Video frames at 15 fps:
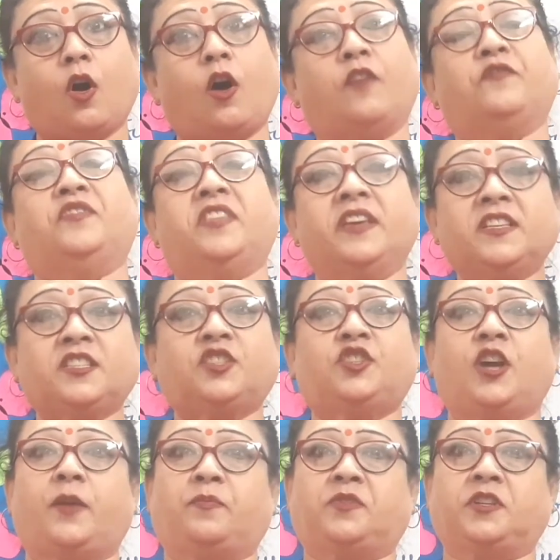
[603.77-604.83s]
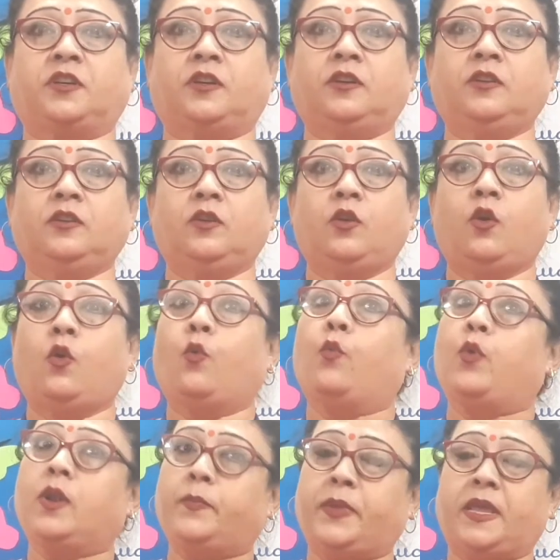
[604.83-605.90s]
of this chapter
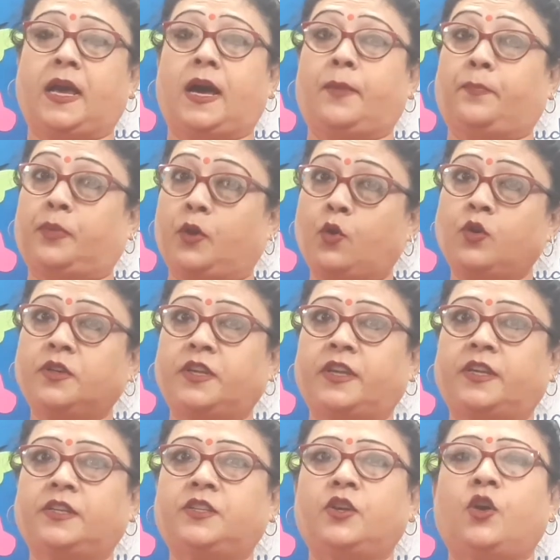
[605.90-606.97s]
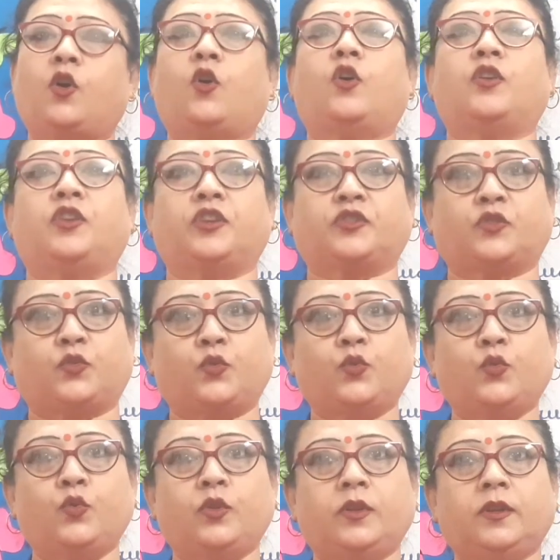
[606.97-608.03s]
will be uploaded on your
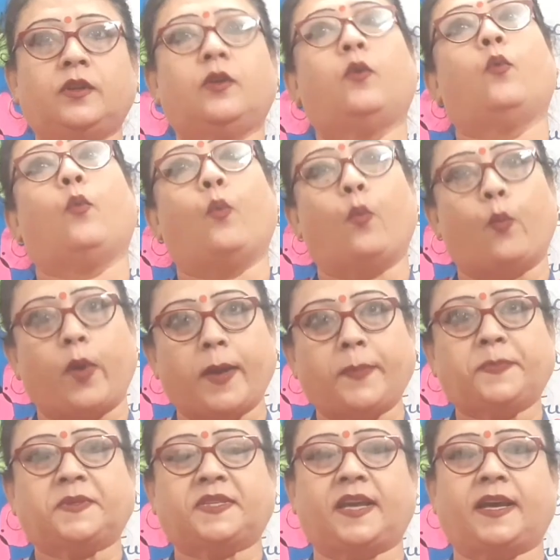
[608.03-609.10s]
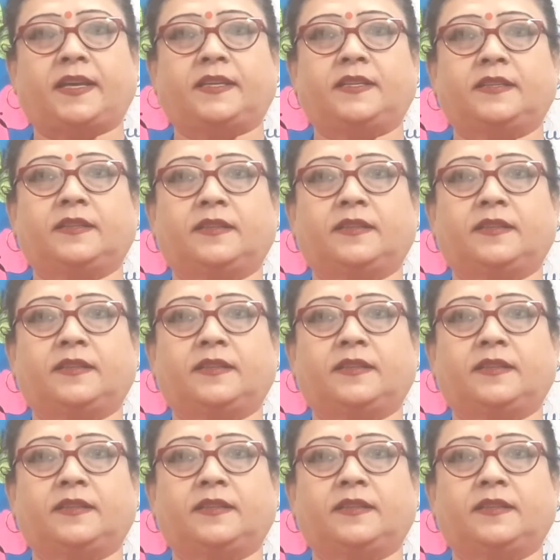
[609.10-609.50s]
school website.